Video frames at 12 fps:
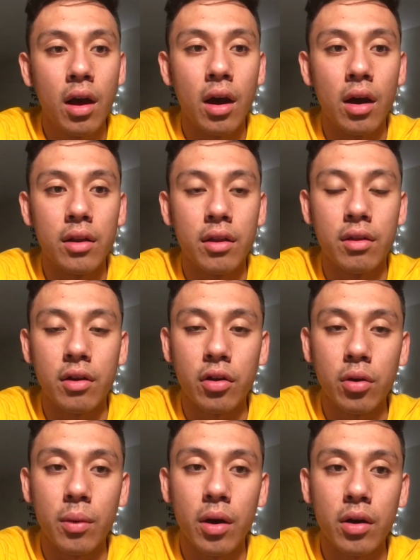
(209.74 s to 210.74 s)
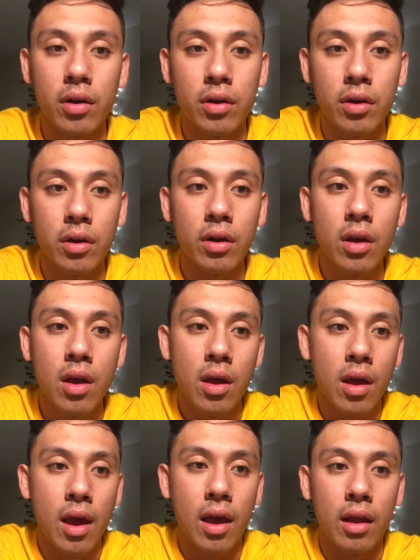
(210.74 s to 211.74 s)
the serial monitor
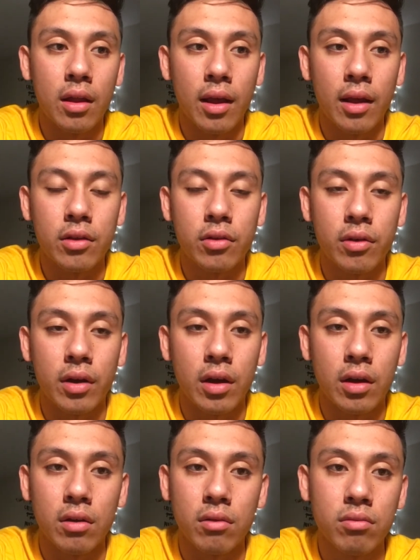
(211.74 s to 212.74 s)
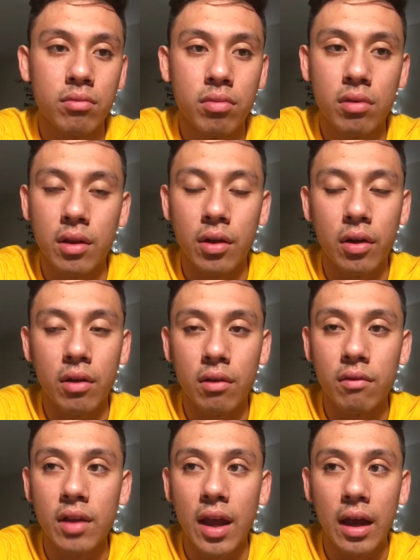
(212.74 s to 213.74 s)
and entering series
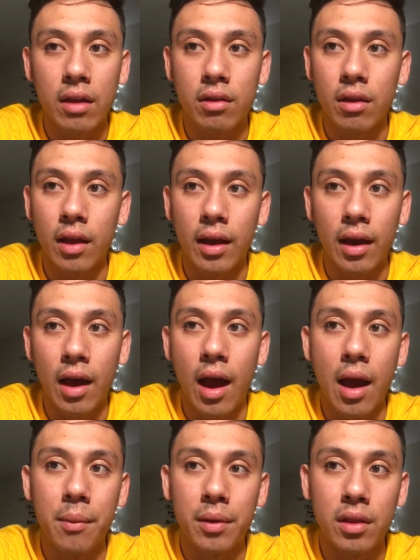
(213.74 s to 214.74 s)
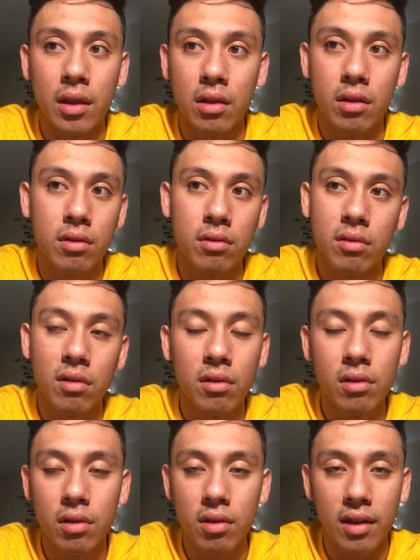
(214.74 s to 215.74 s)
of text like I'm in this
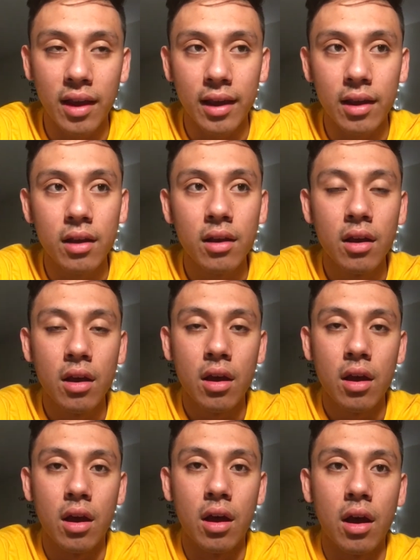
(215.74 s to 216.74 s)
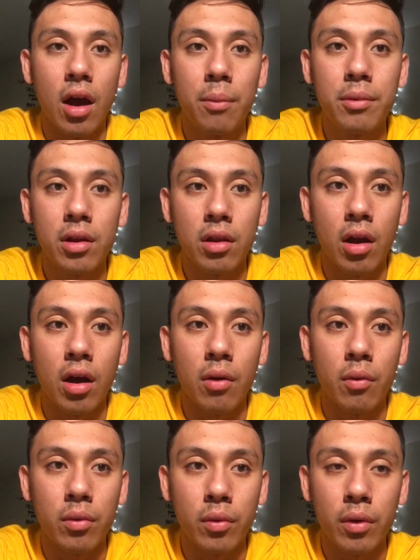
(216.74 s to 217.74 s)
state. It helped a lot
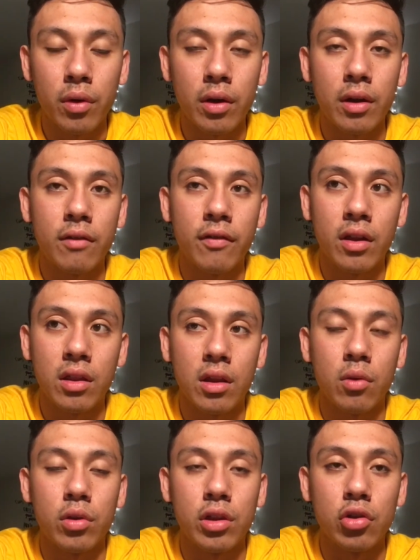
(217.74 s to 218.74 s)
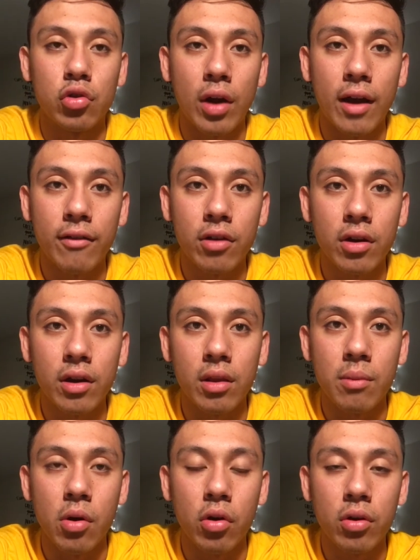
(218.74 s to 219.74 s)
when we were interfacing with the driver and the
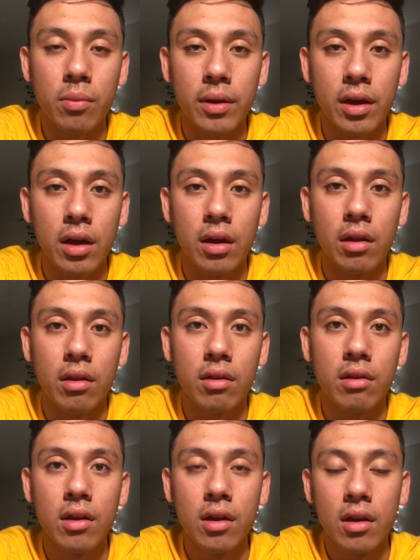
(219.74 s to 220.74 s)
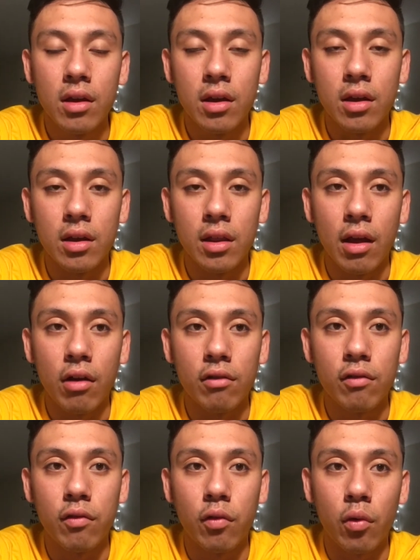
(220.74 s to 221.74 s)
motor because it allowed
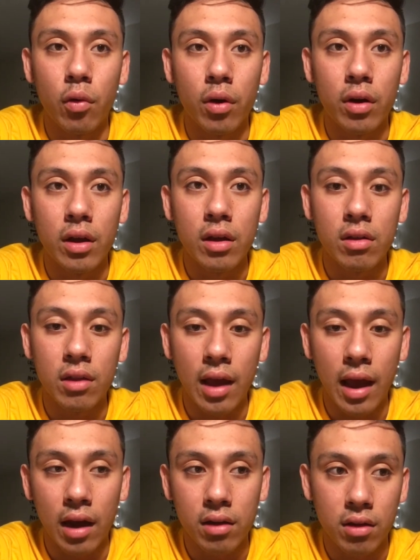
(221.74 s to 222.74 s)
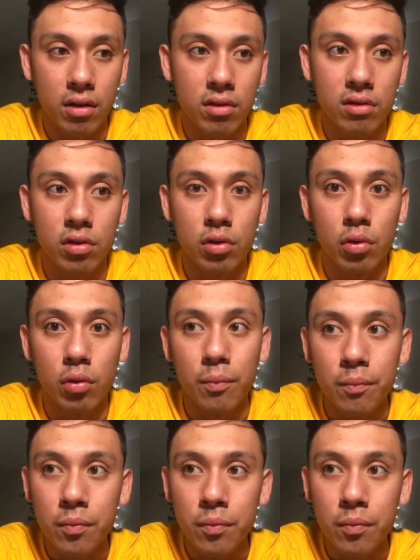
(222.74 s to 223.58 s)
for easy access to